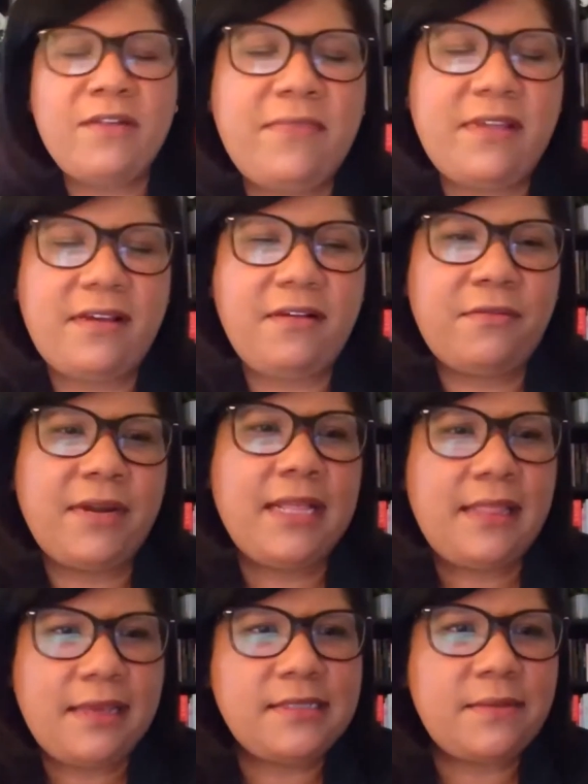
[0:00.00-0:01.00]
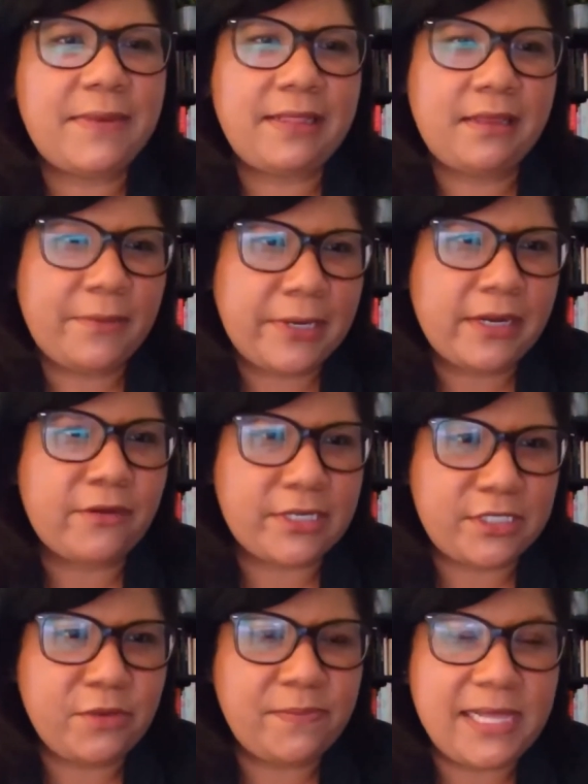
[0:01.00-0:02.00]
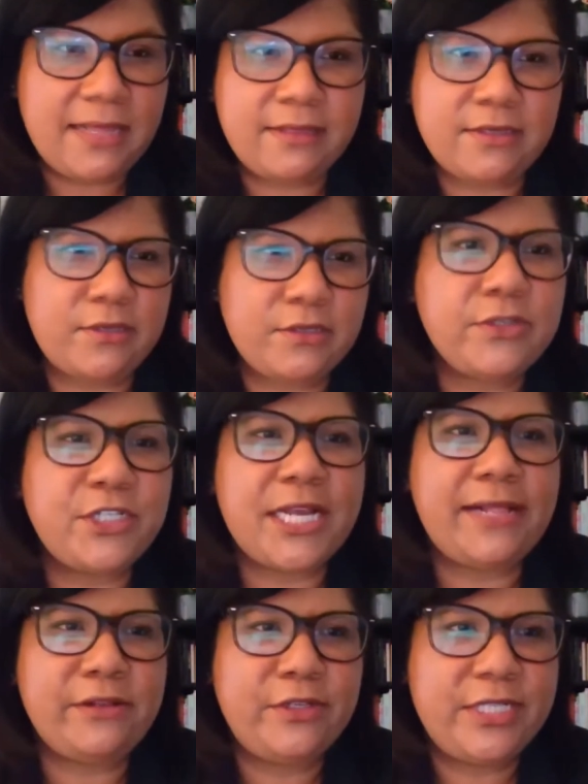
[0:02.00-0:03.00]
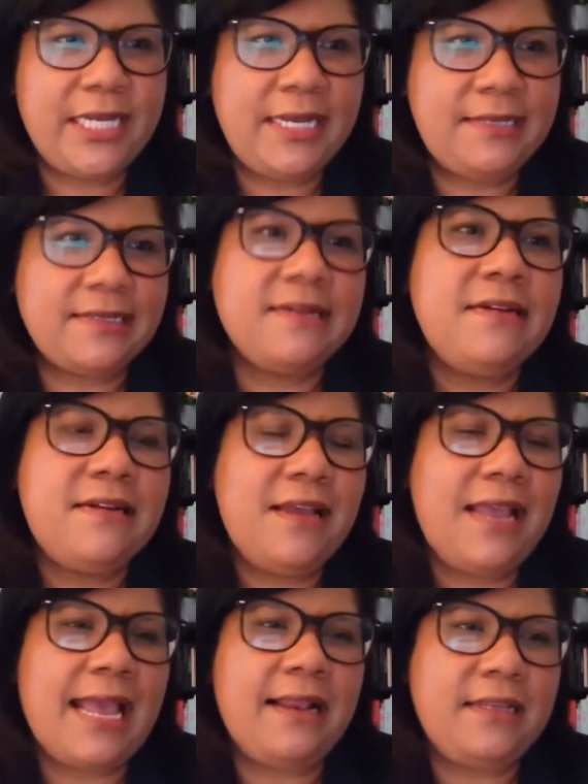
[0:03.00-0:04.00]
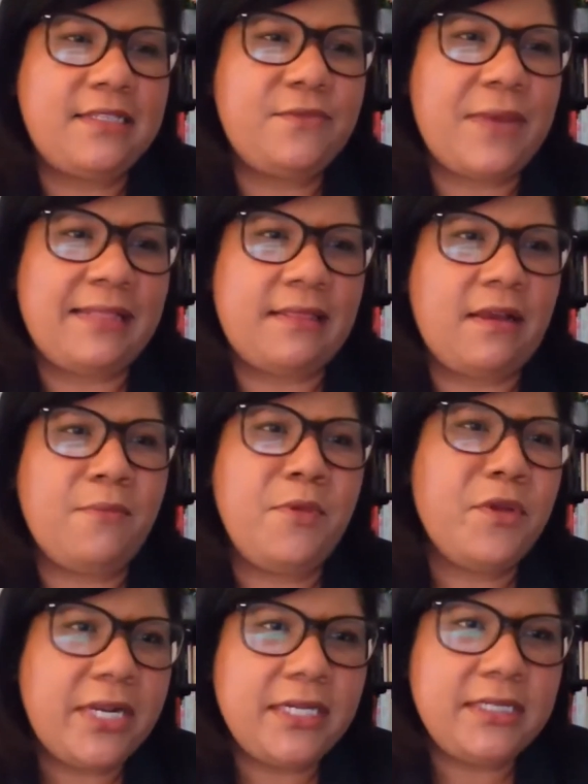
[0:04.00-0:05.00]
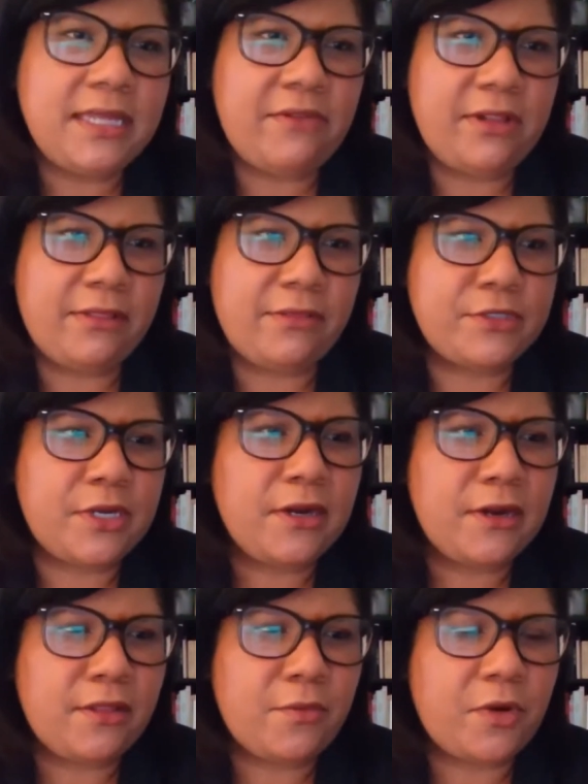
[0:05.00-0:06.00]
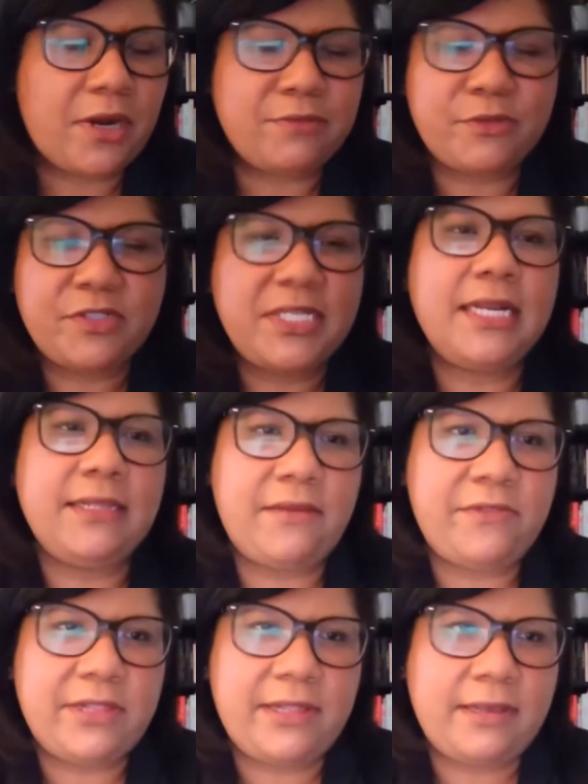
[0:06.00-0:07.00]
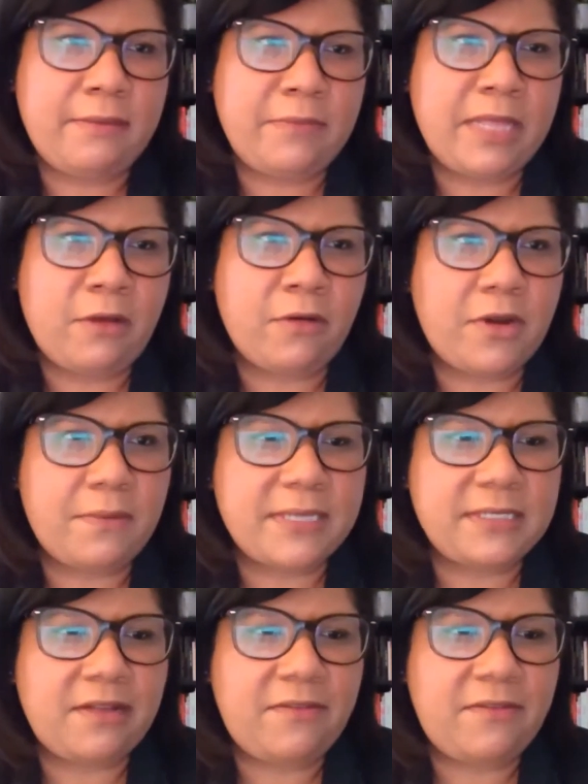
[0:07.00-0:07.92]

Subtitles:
the great things about the American Rescue Plan that's also a challenge is, at least at the community level and through certain other programs, or city level, I'll correct myself,